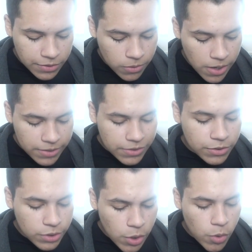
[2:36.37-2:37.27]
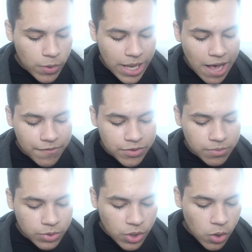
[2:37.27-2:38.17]
Alright, so we have
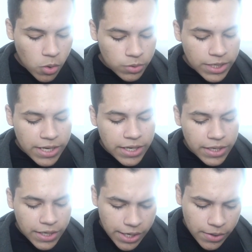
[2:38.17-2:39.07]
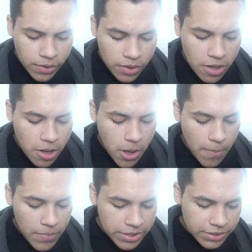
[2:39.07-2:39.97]
some gold, Heal,
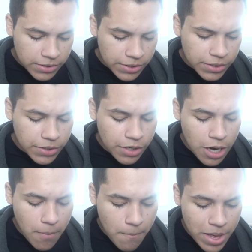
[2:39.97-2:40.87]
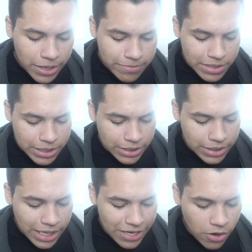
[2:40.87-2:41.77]
Musketeer, Mega
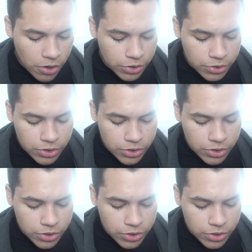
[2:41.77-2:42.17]
Minion, and Archer.